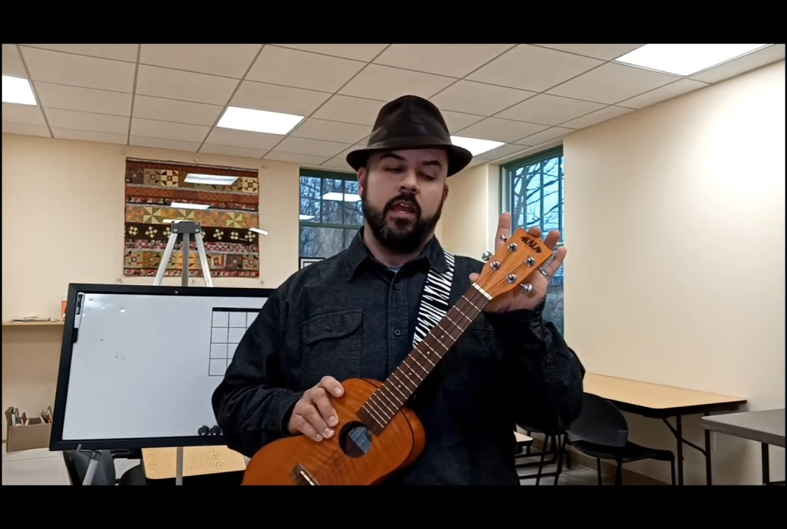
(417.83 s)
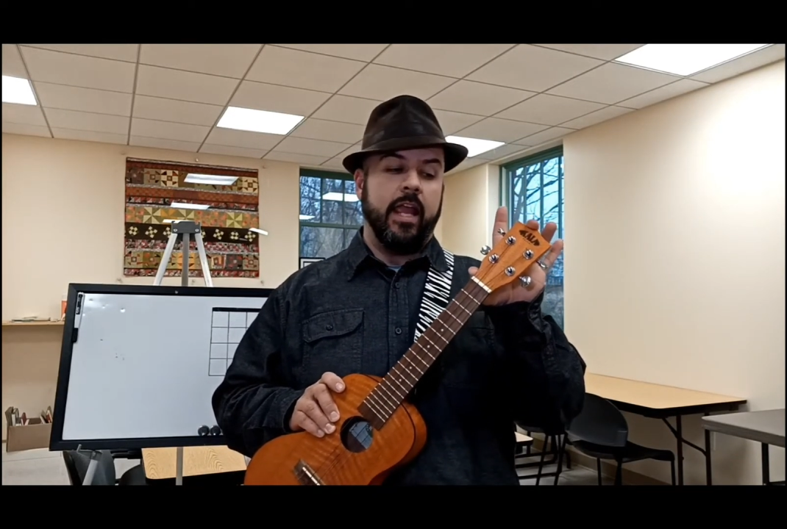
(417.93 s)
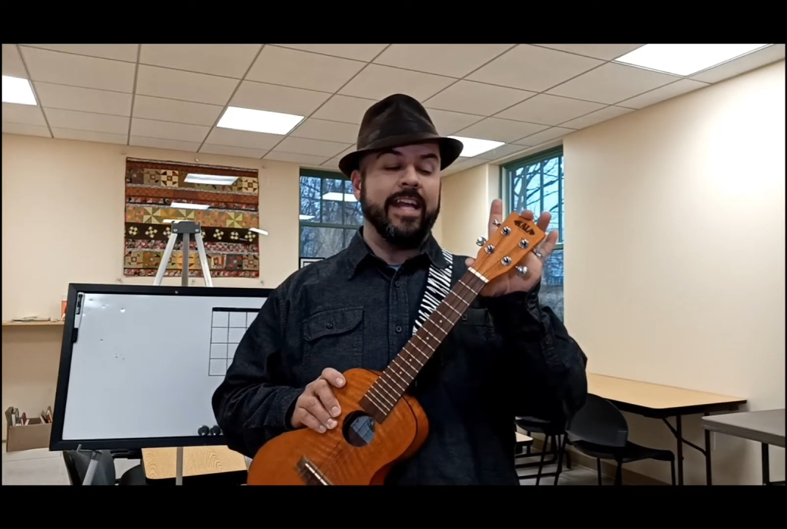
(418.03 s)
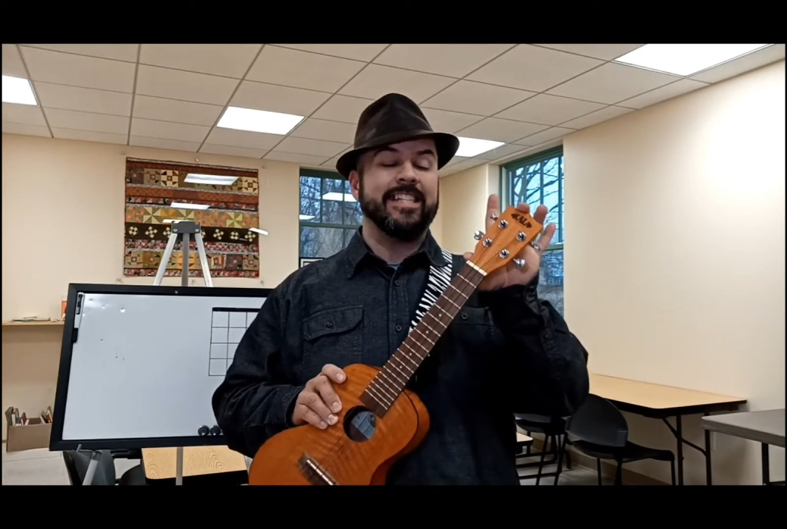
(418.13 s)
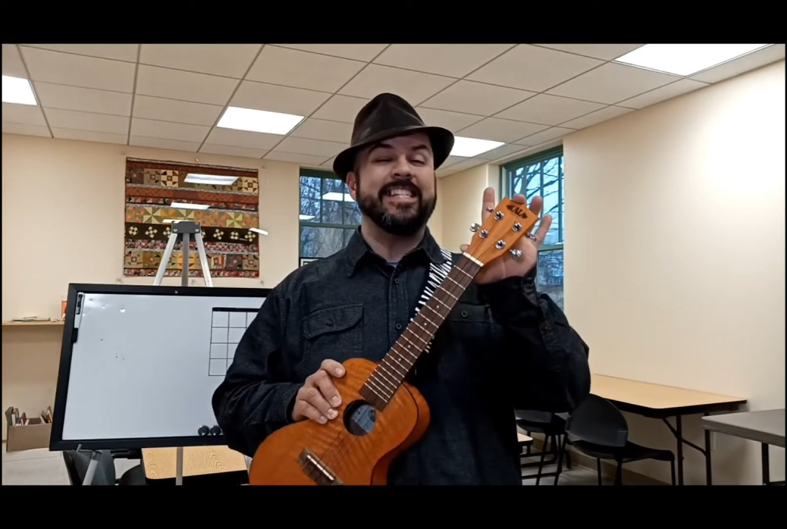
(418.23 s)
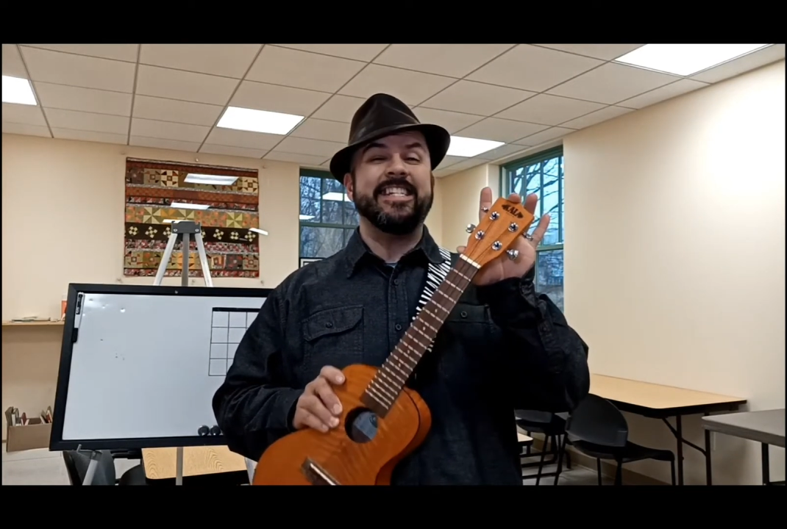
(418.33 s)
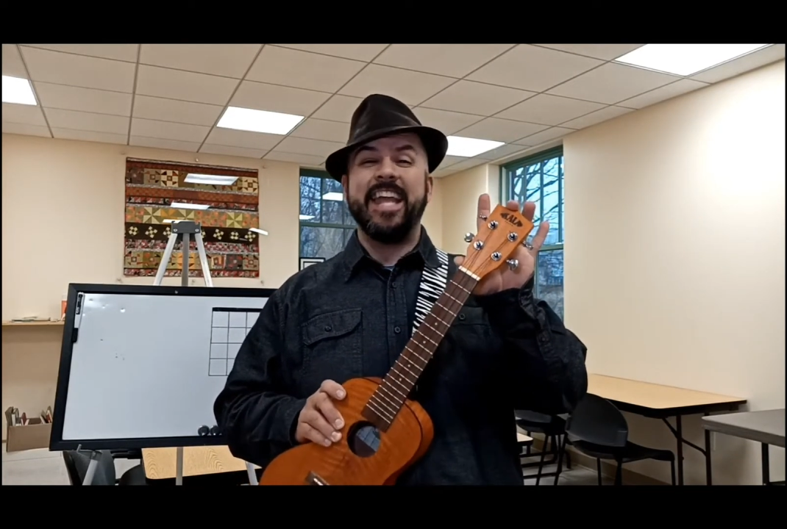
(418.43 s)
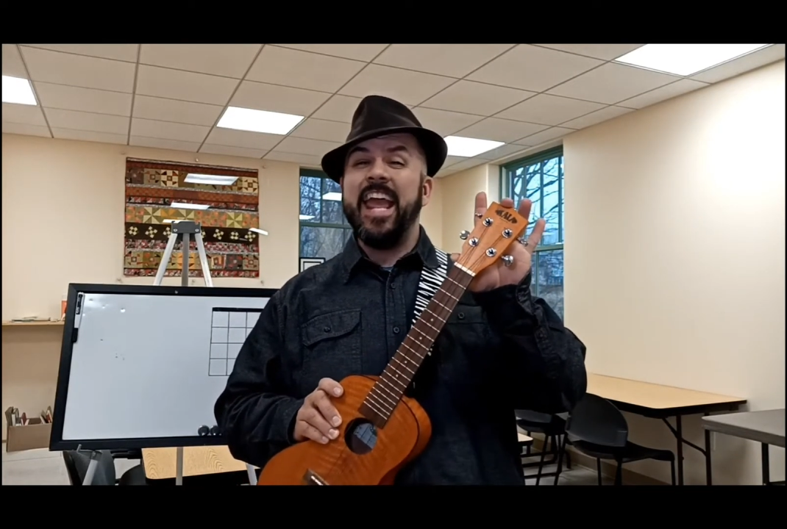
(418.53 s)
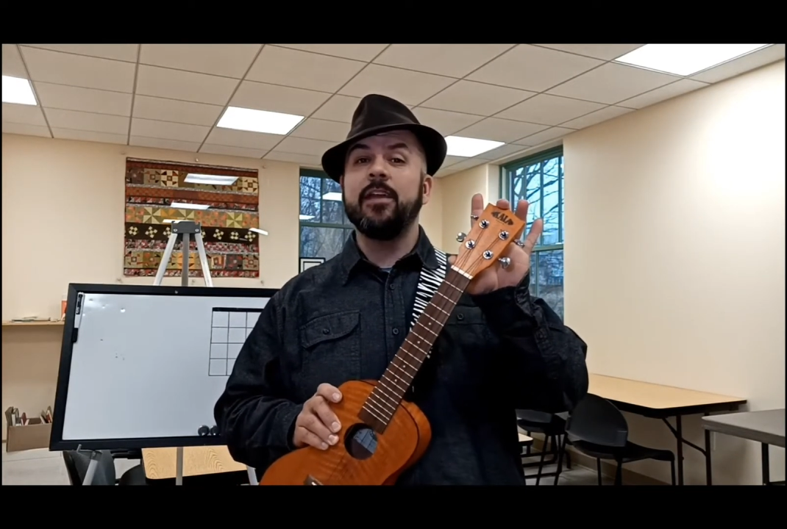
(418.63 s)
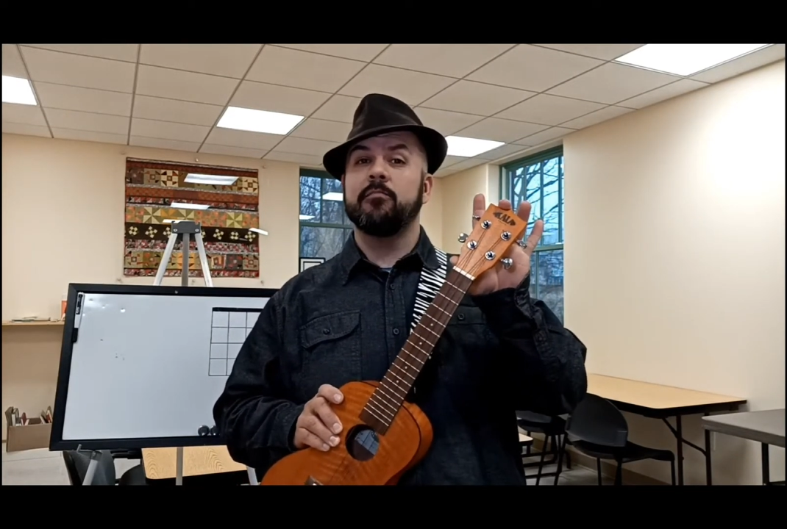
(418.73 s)
It's
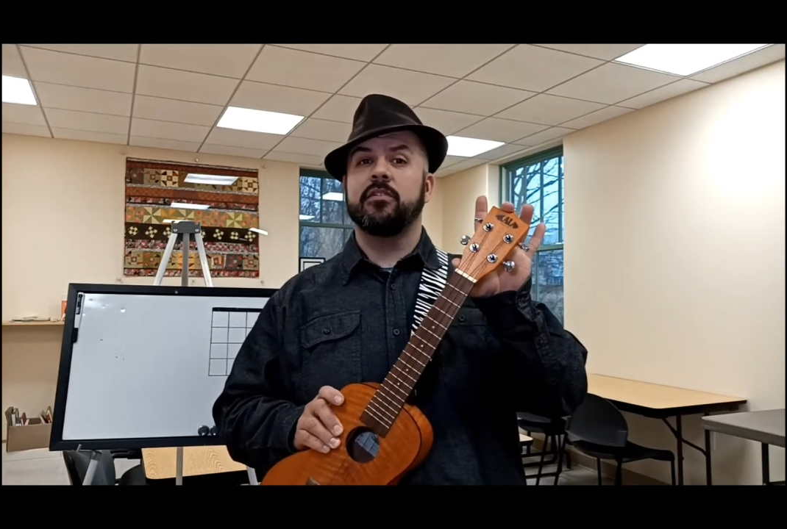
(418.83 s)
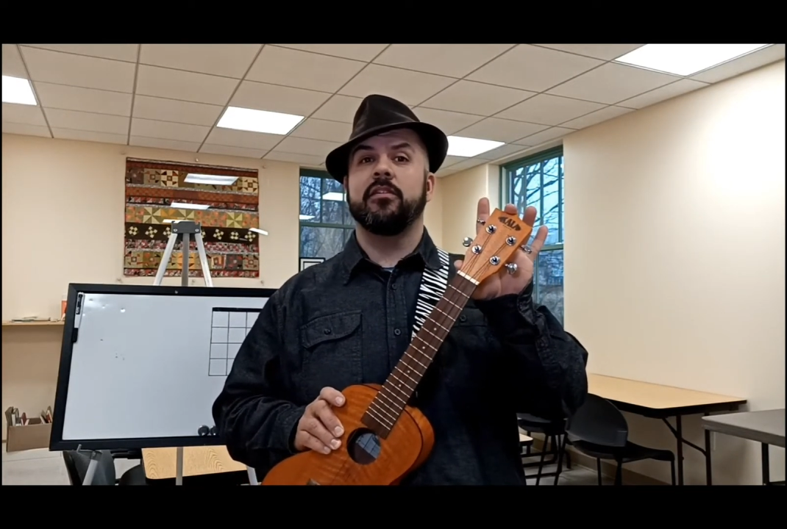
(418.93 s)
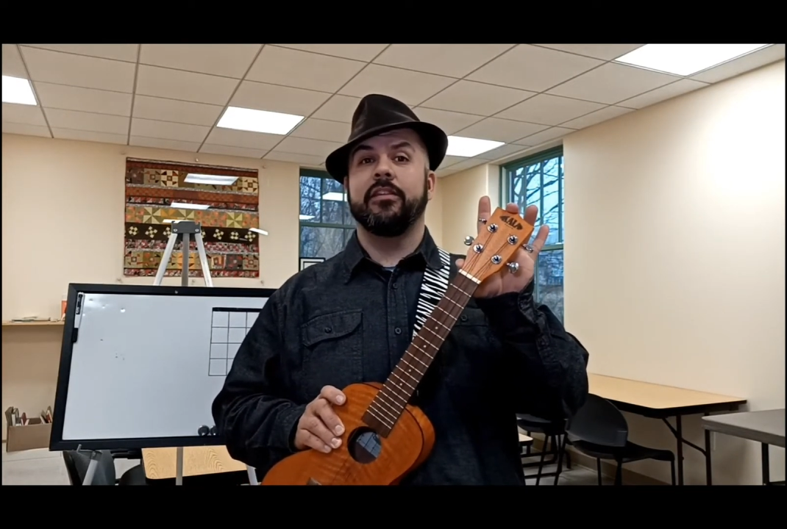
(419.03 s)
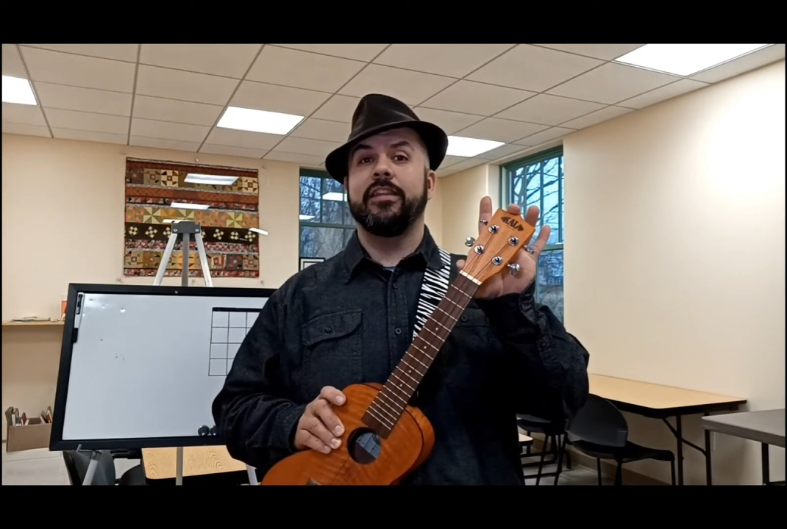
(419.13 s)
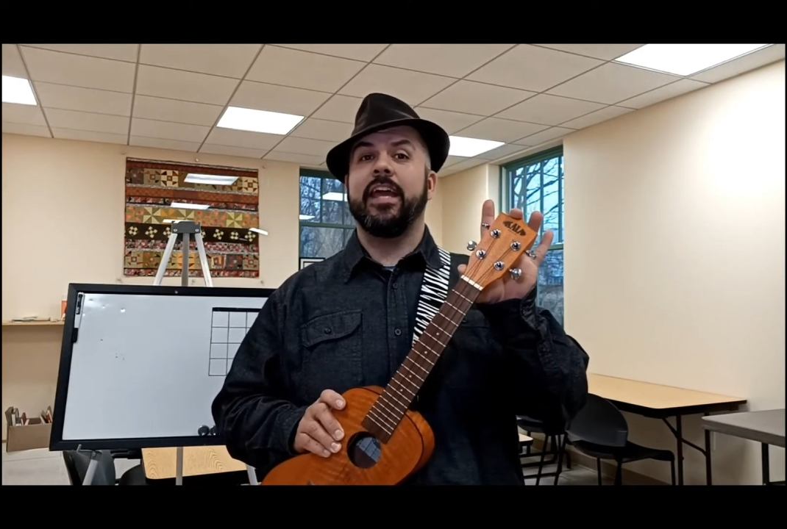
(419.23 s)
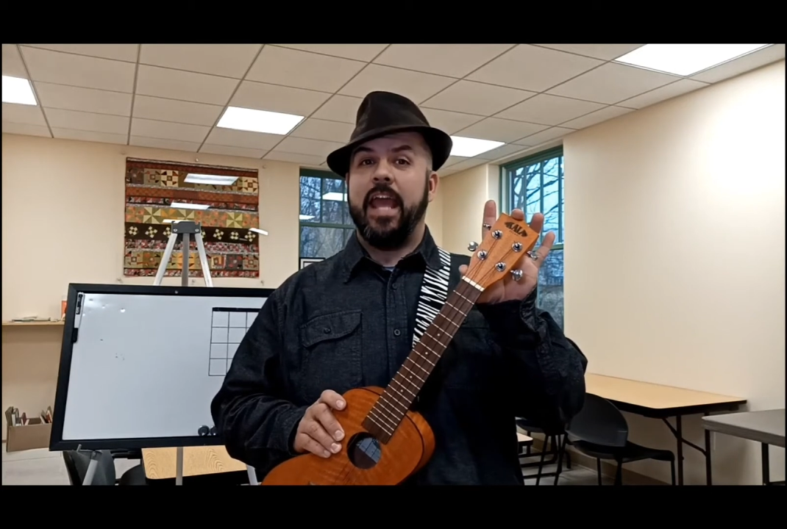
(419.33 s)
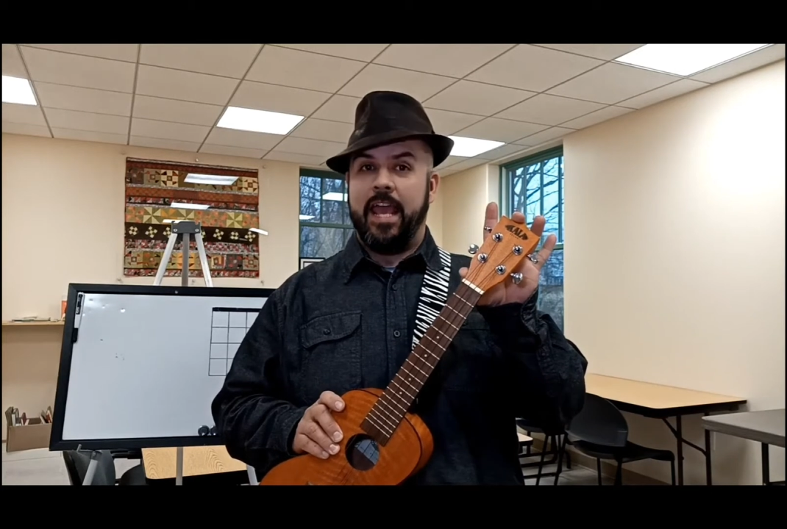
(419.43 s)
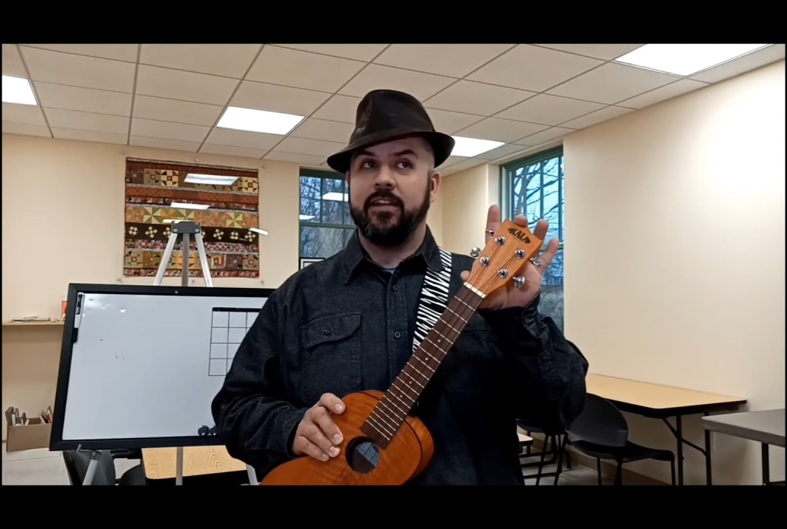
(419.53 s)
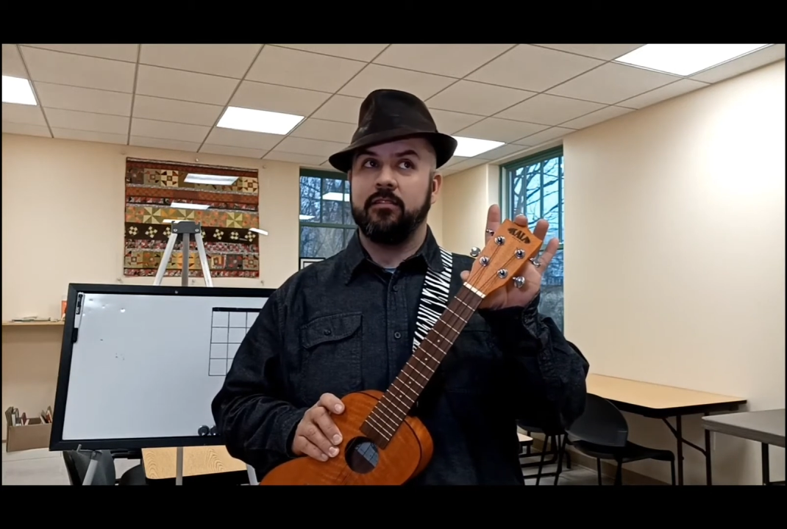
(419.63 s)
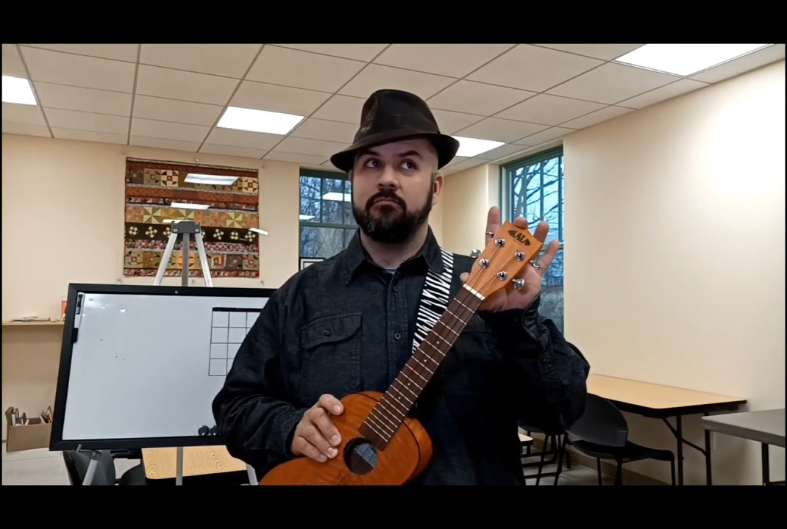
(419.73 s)
named the
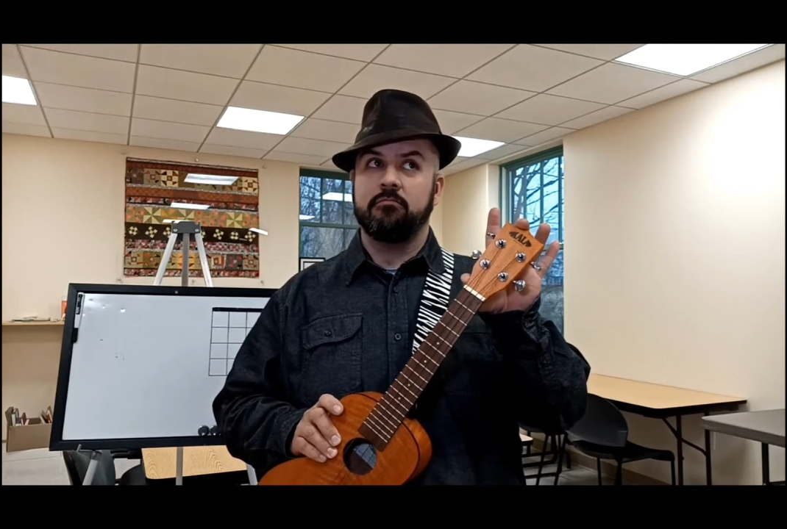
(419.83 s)
head,